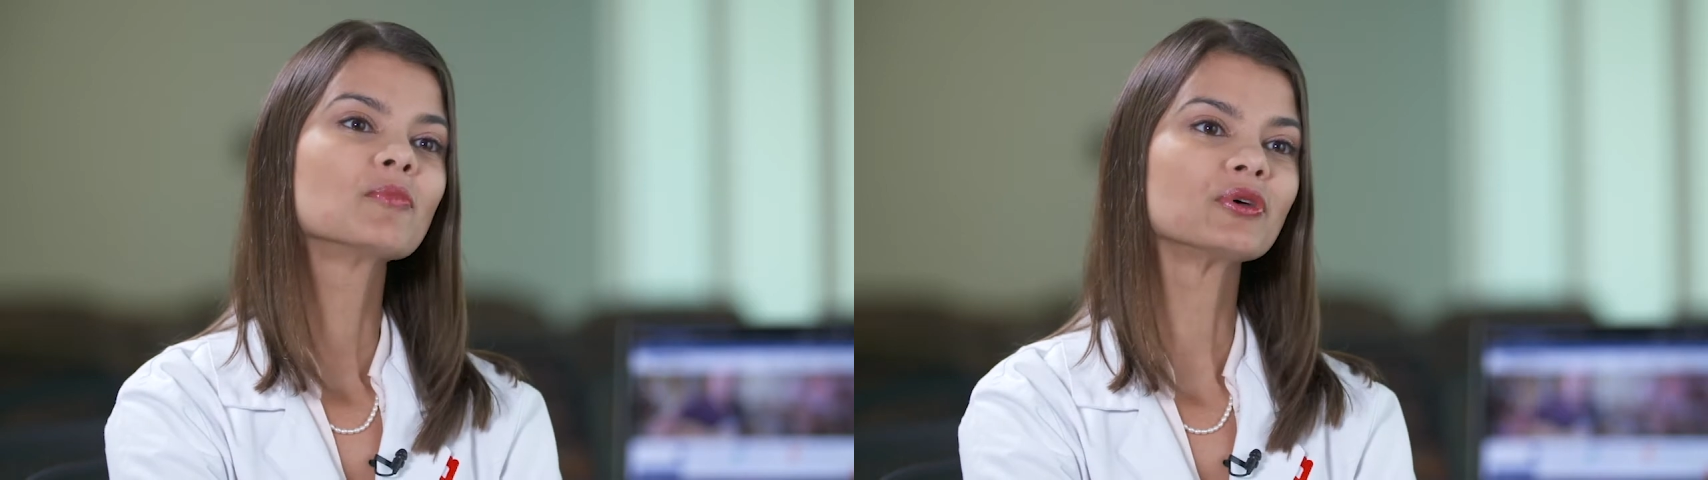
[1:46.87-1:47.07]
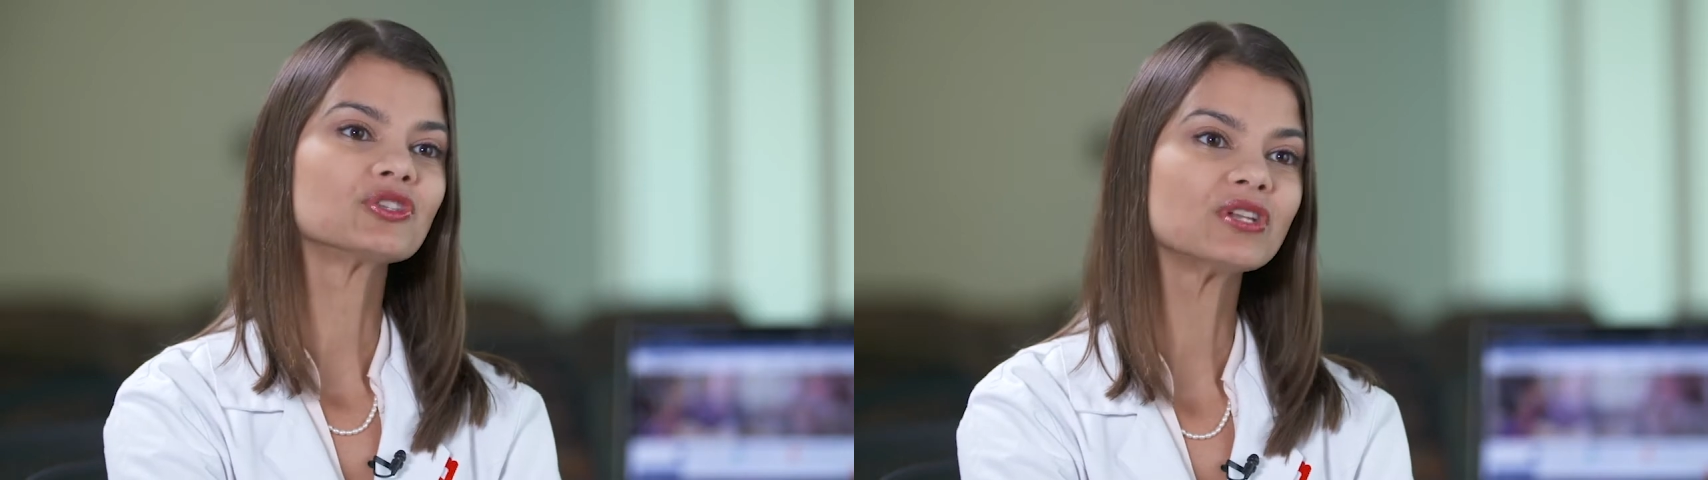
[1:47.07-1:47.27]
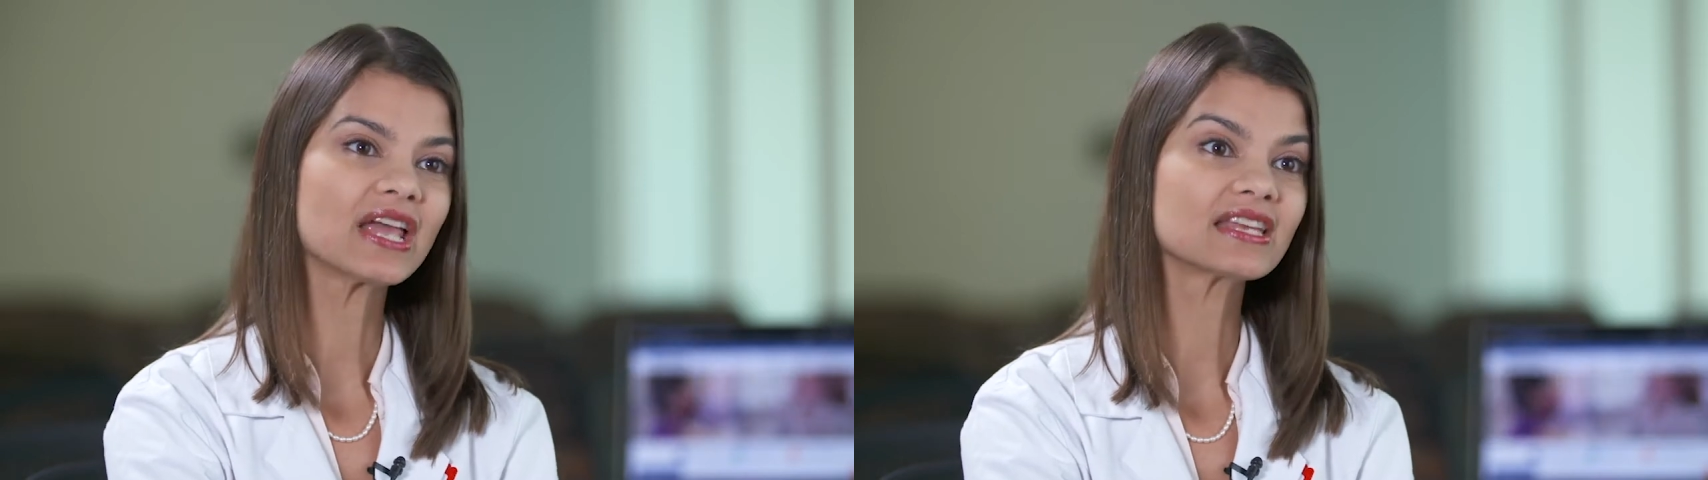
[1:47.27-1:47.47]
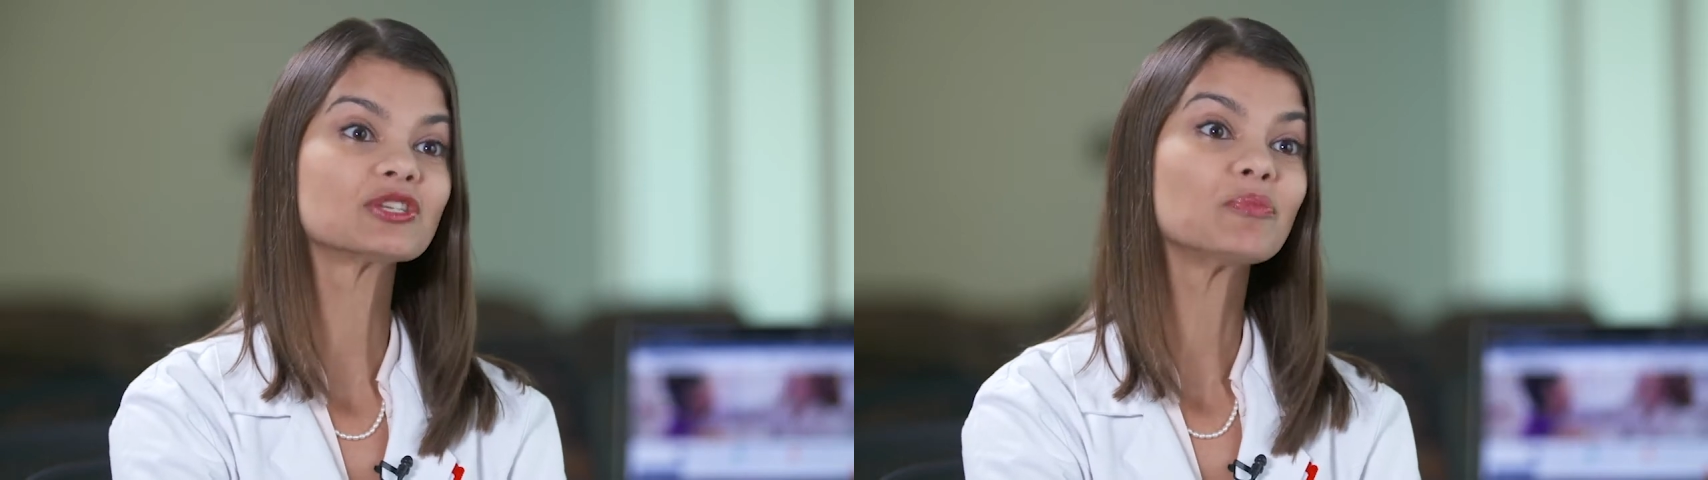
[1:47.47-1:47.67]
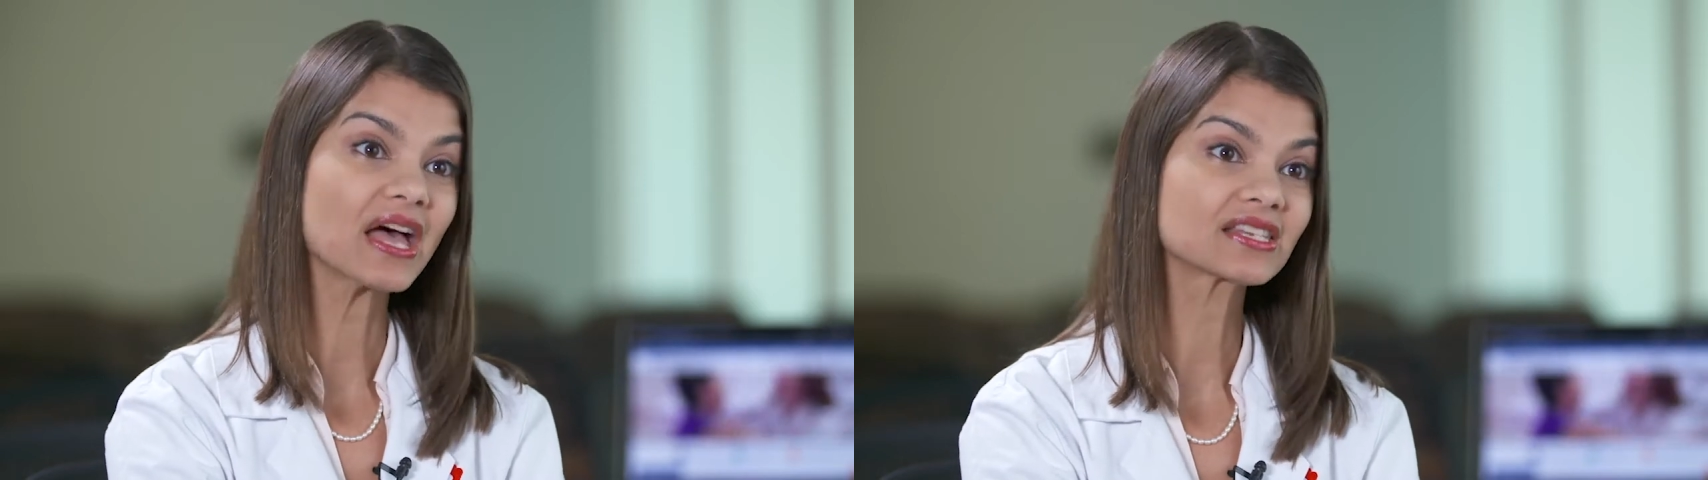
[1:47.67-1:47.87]
but today is
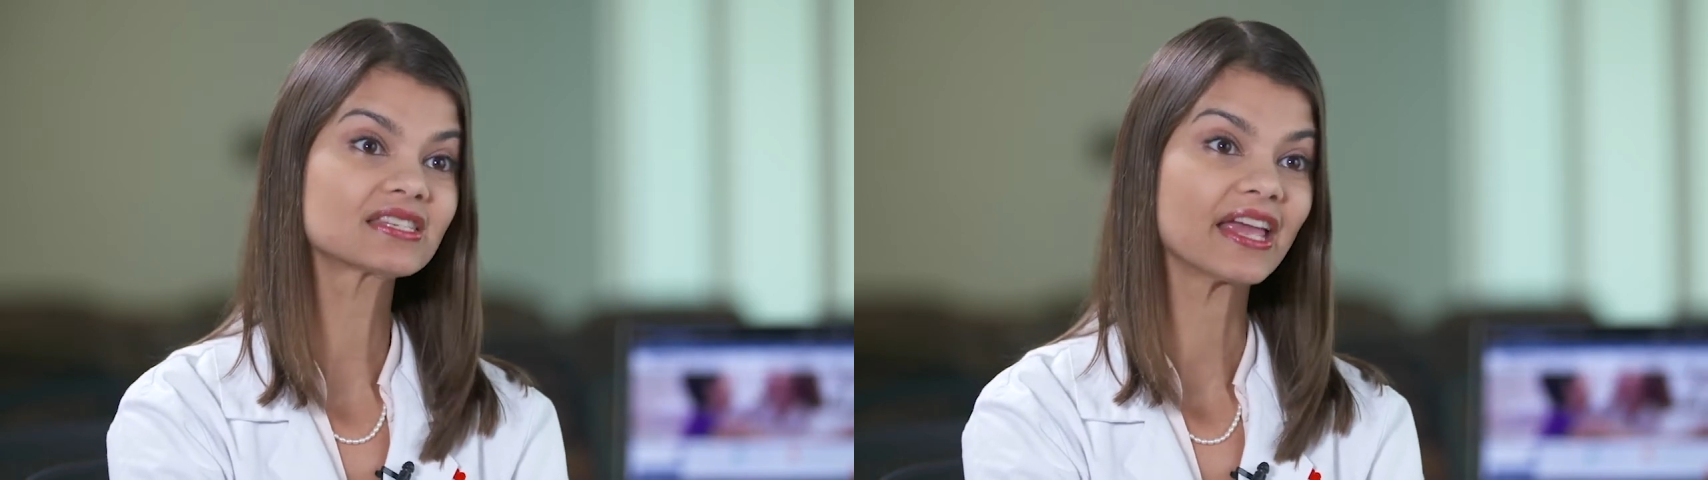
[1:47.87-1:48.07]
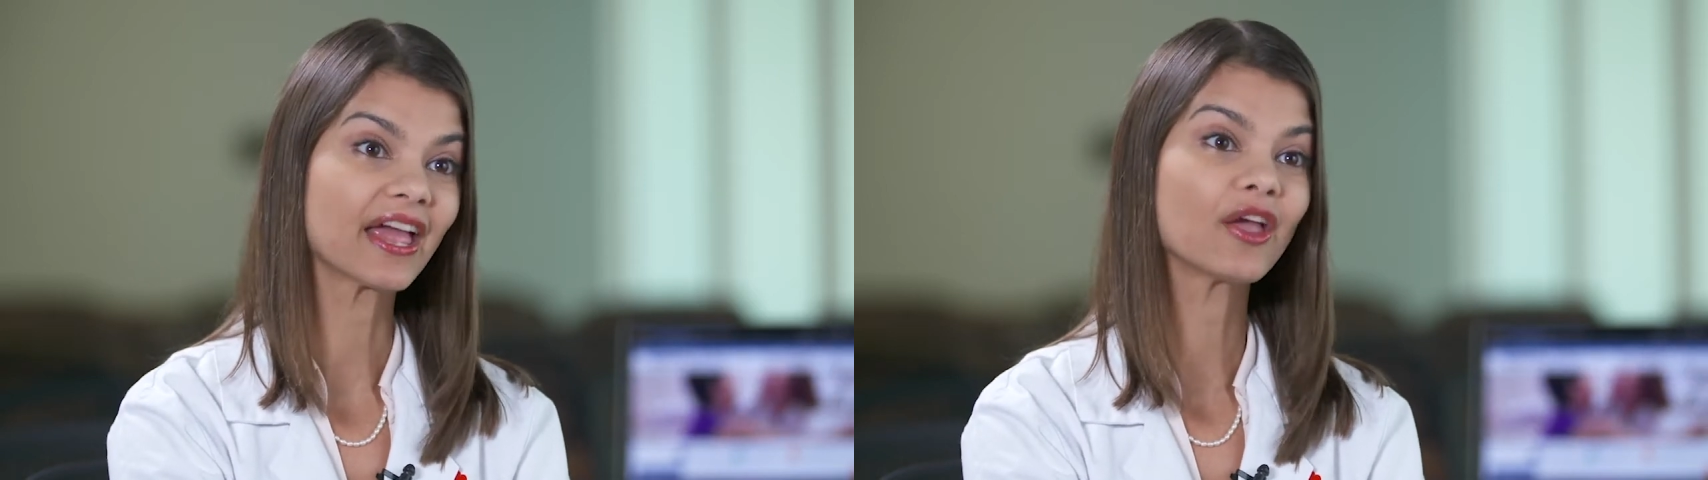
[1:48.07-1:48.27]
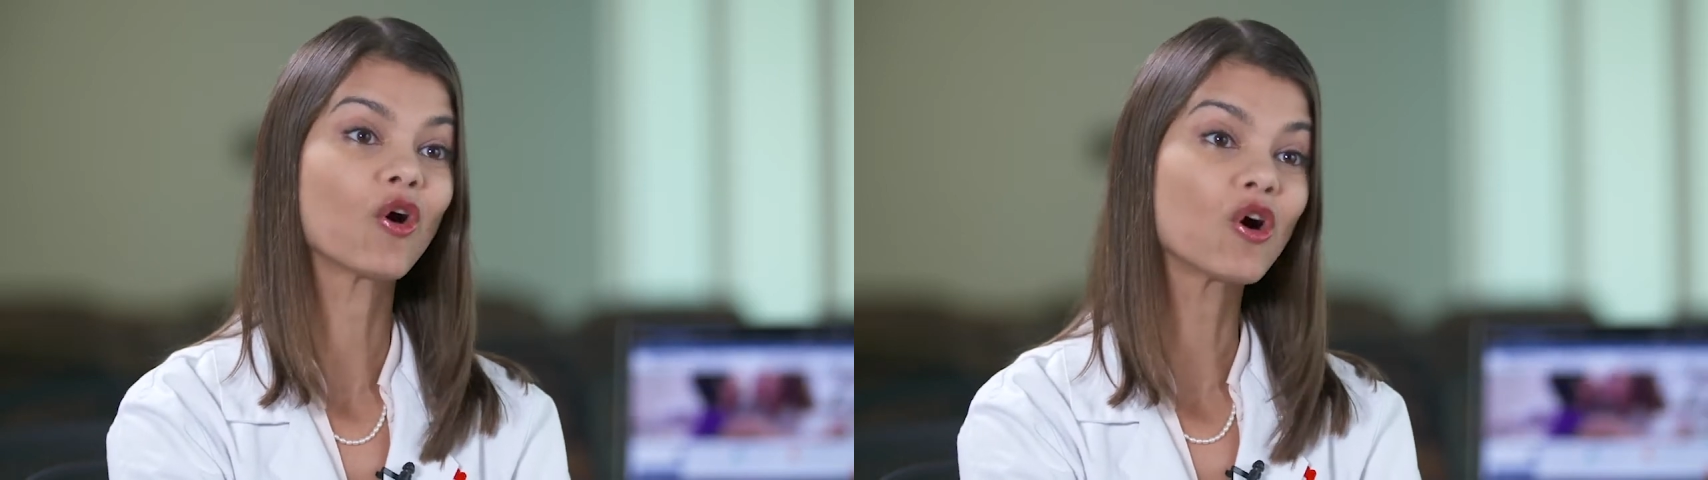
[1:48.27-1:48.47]
the best day